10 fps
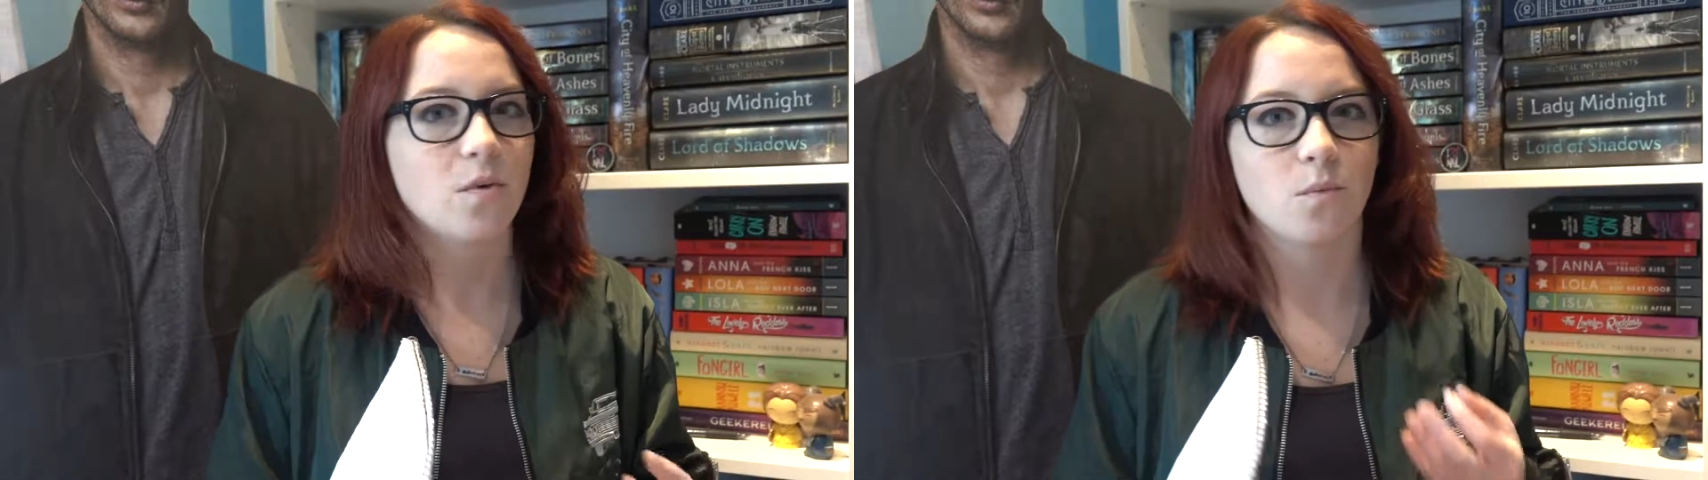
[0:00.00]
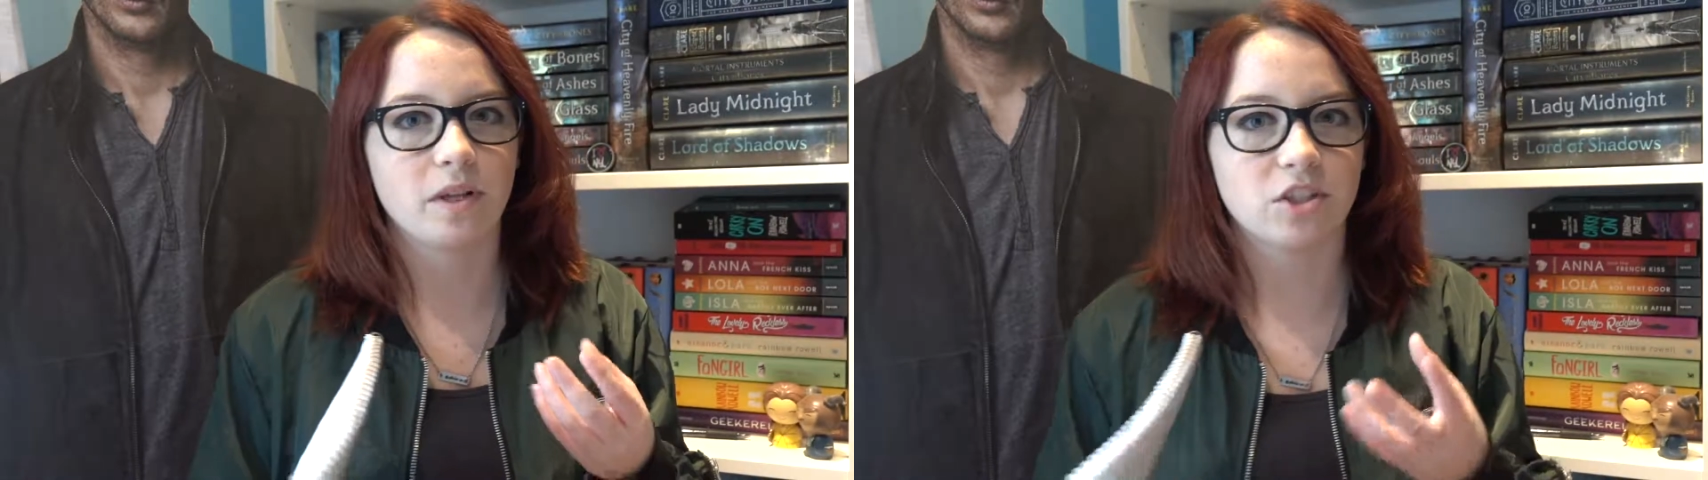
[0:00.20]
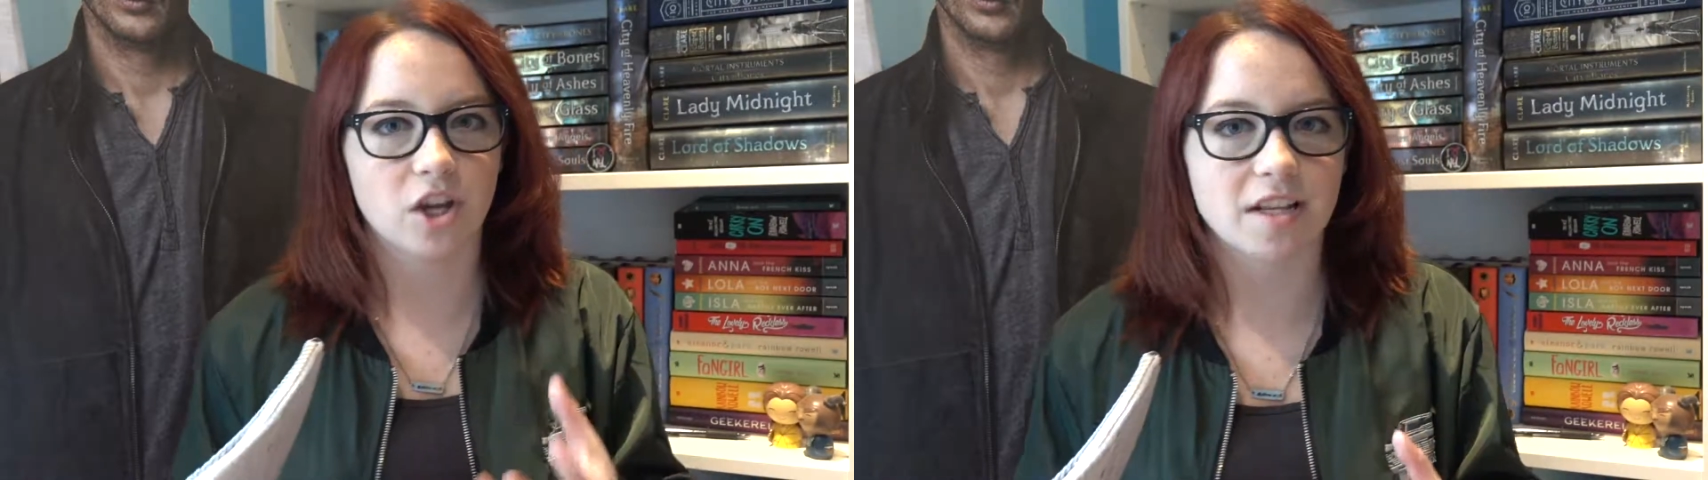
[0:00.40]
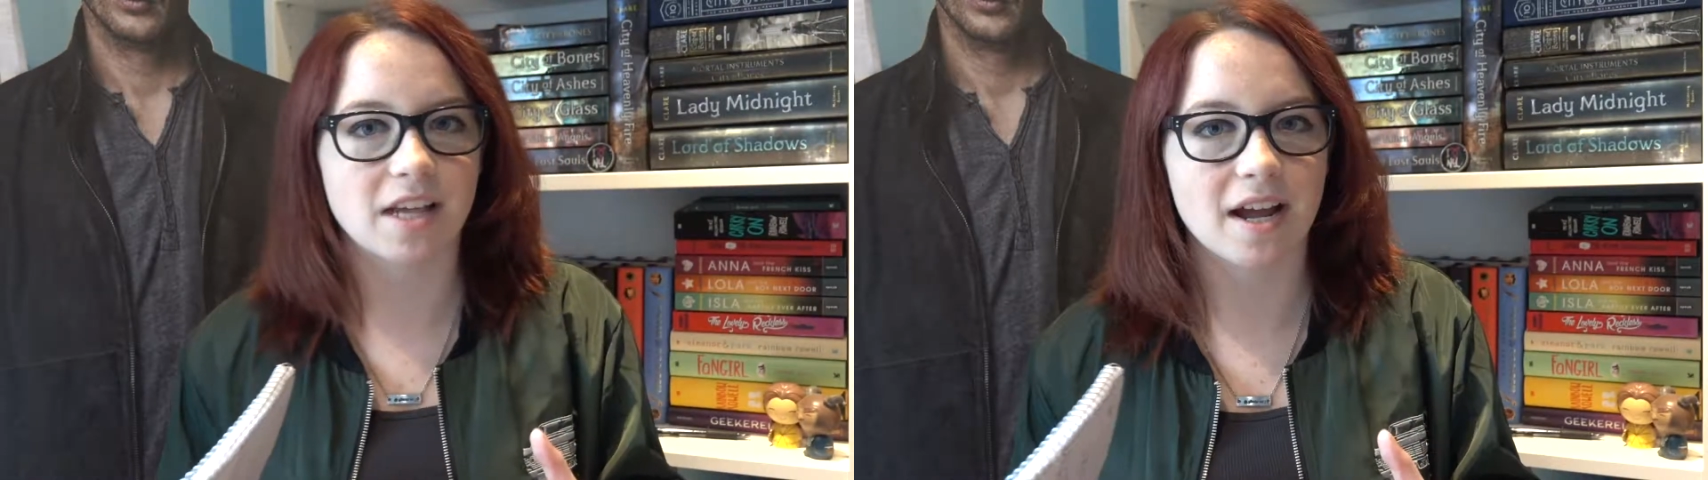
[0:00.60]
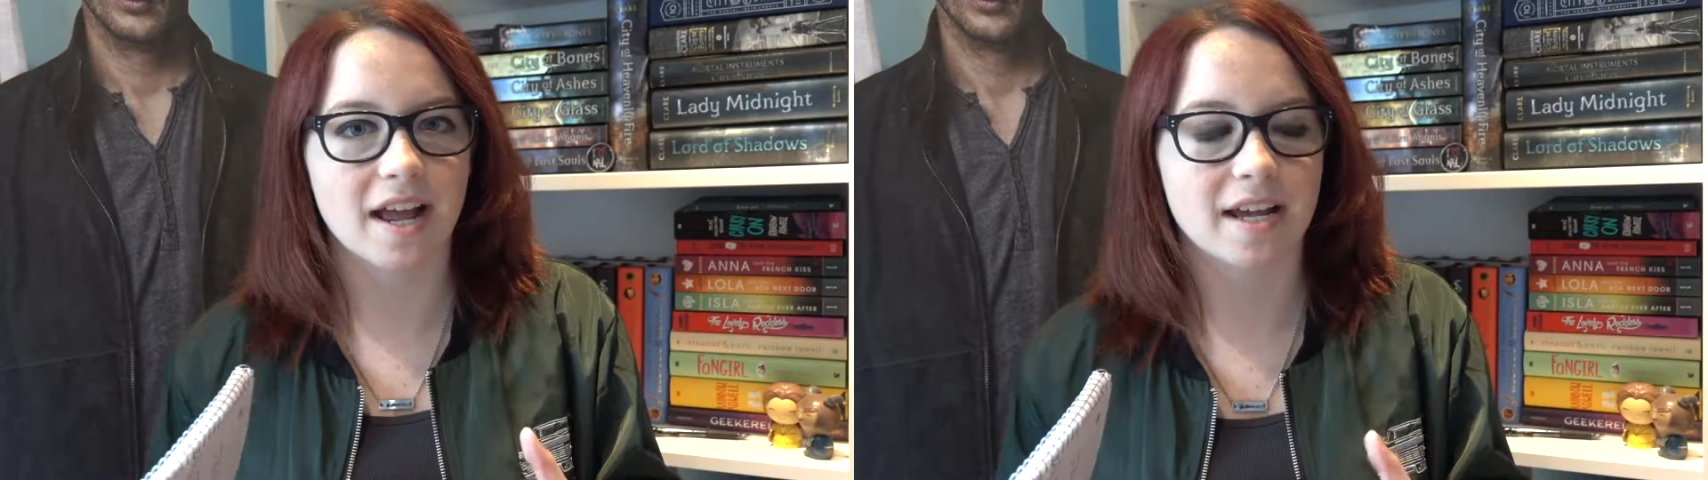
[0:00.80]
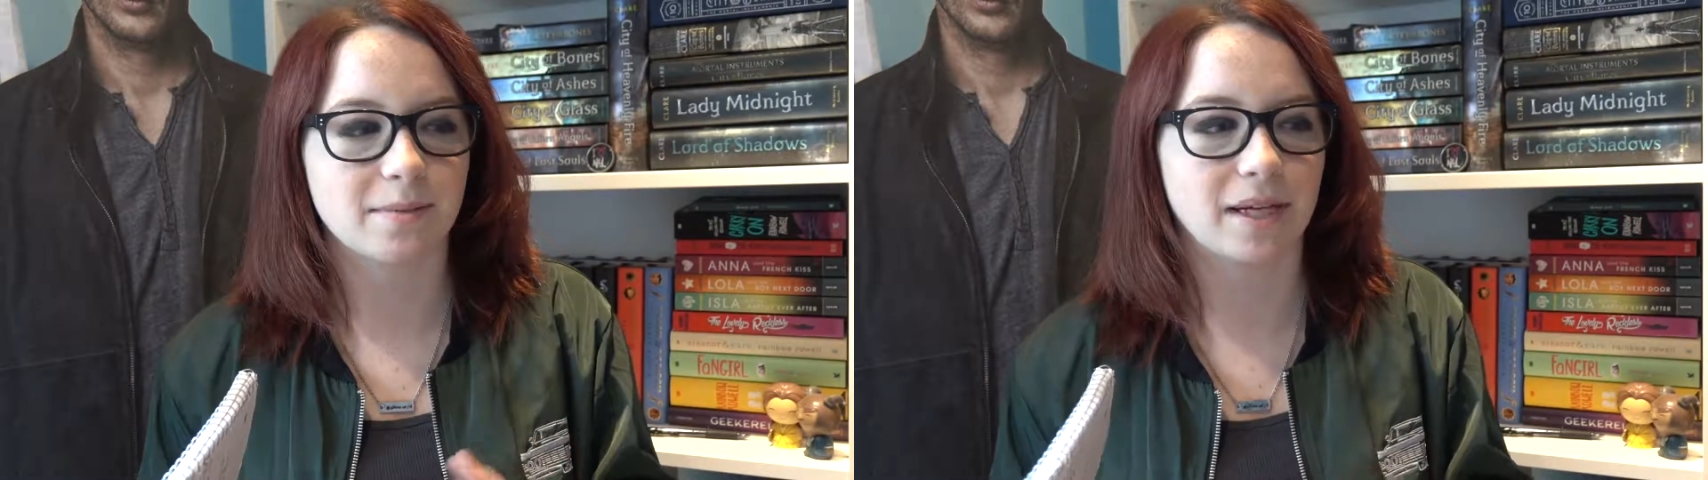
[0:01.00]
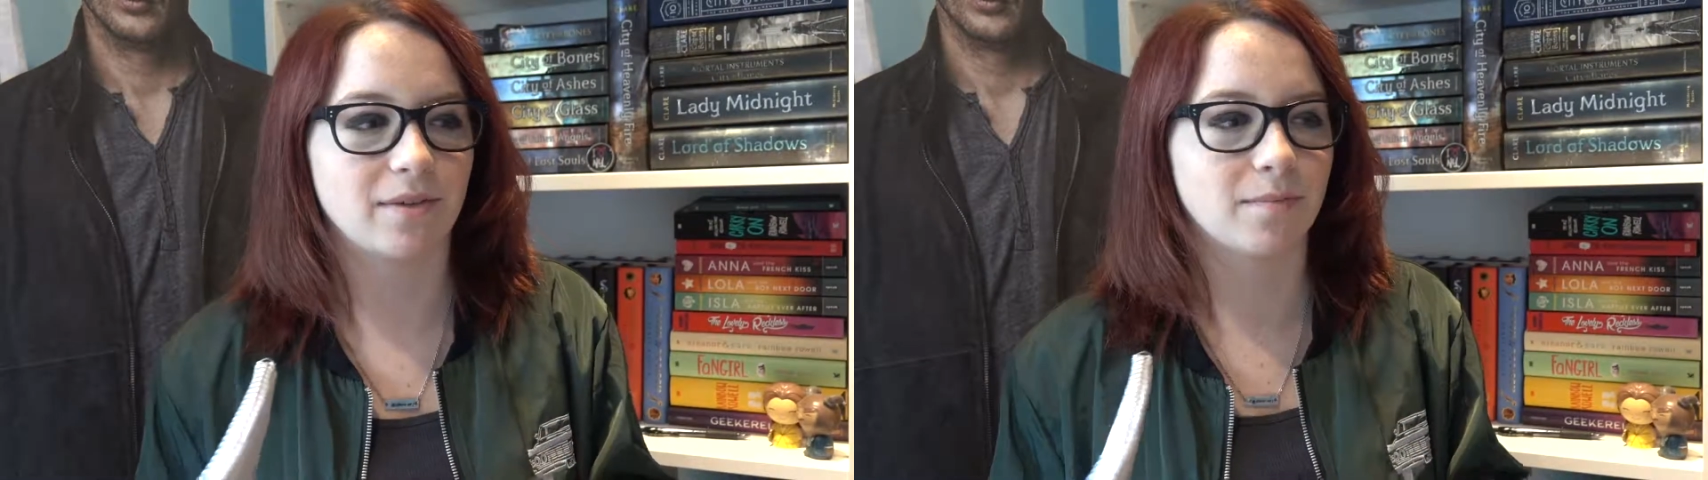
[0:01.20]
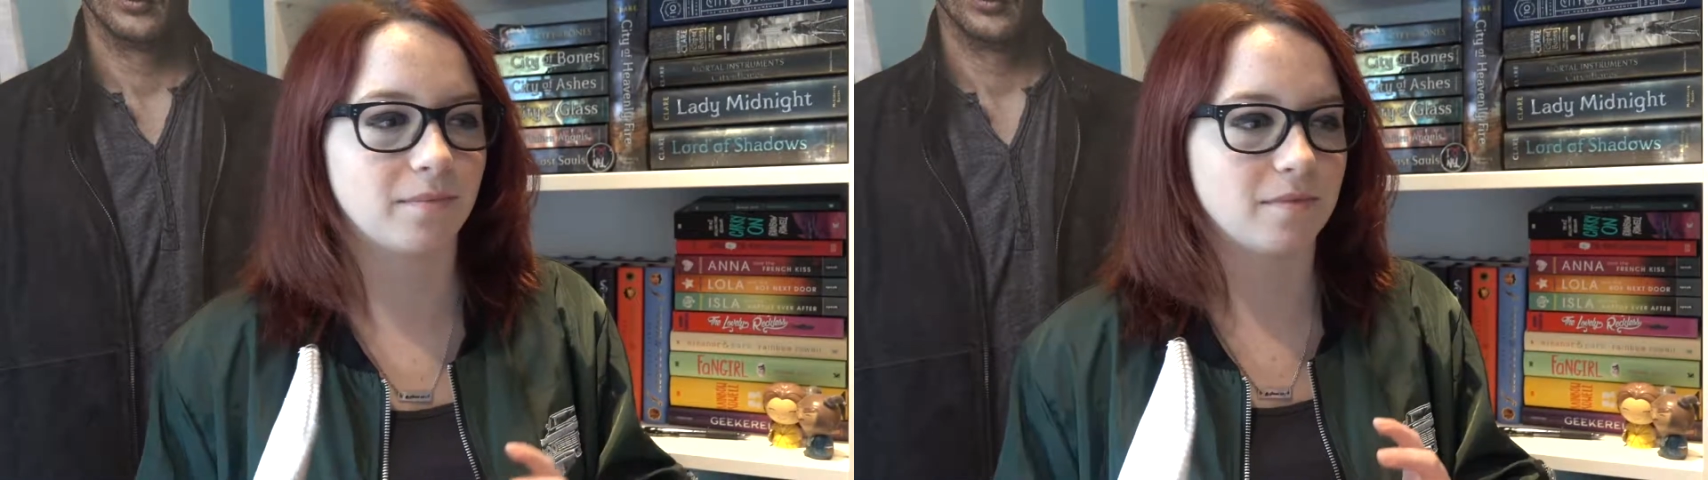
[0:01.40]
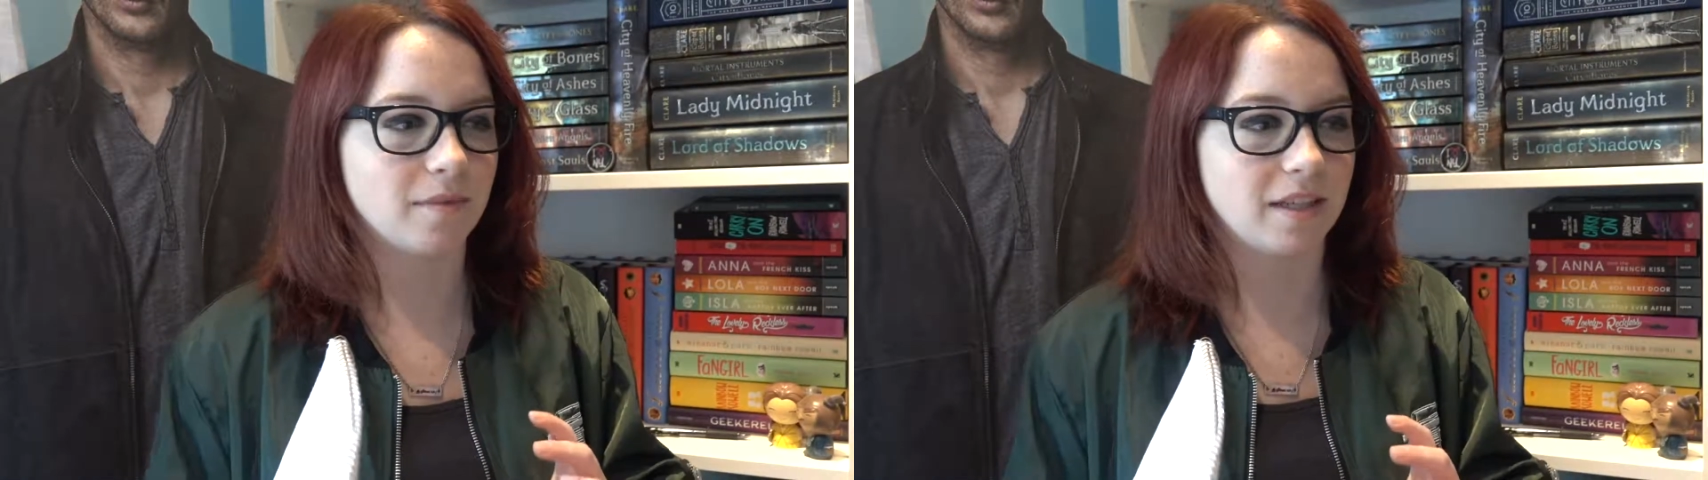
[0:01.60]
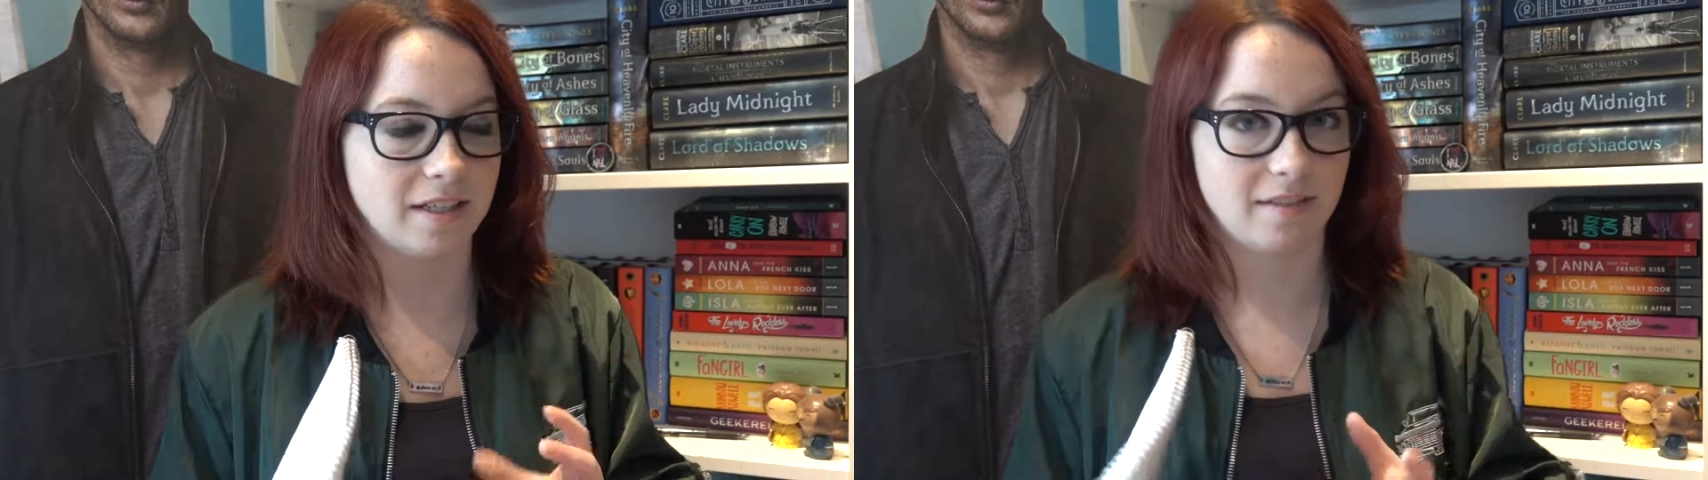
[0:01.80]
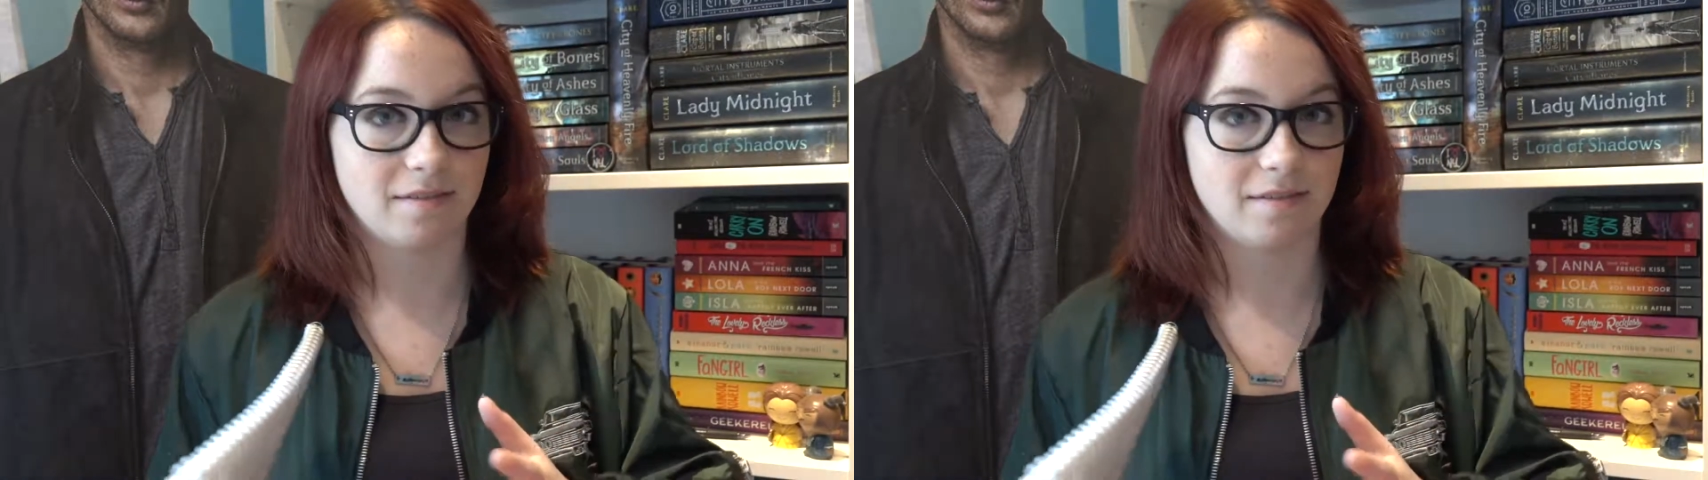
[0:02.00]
we just got Cass back from the